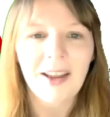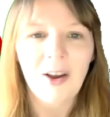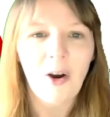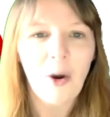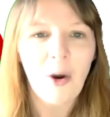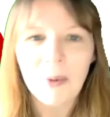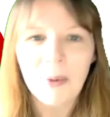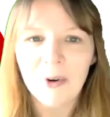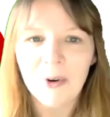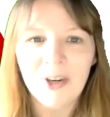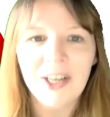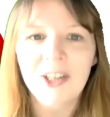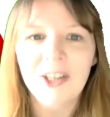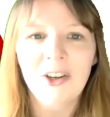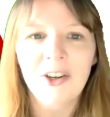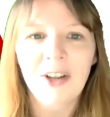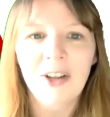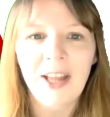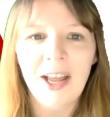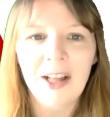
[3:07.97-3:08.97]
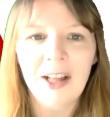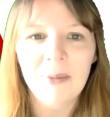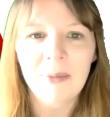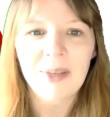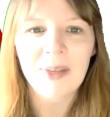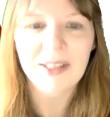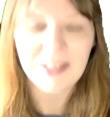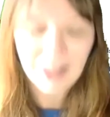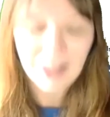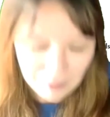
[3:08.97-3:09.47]
operational
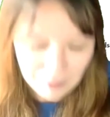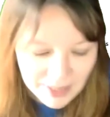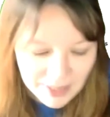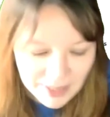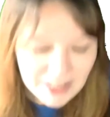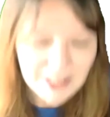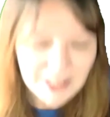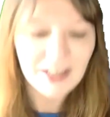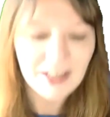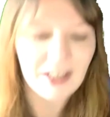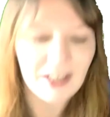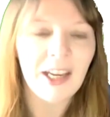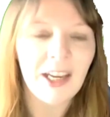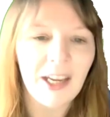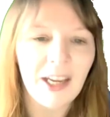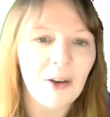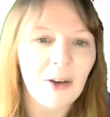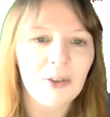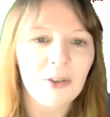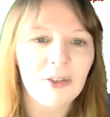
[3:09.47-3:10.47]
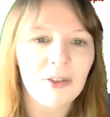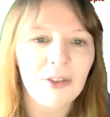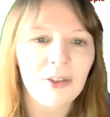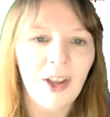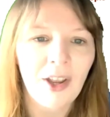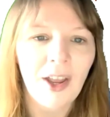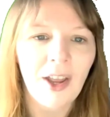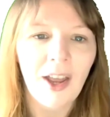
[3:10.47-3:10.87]
elements, that immediate chaos,